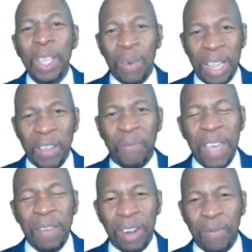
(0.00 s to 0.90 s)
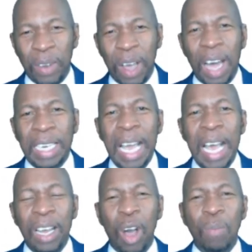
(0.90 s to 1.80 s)
When the favor of God
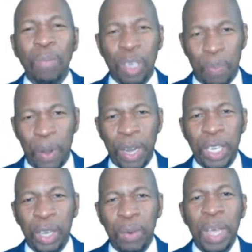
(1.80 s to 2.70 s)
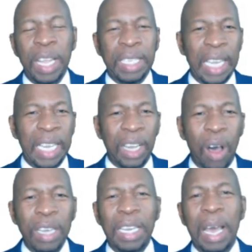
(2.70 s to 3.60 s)
comes upon you, the
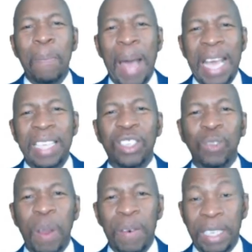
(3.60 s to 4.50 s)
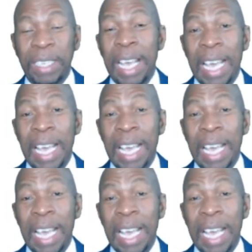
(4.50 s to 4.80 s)
Lord, by his Spirit,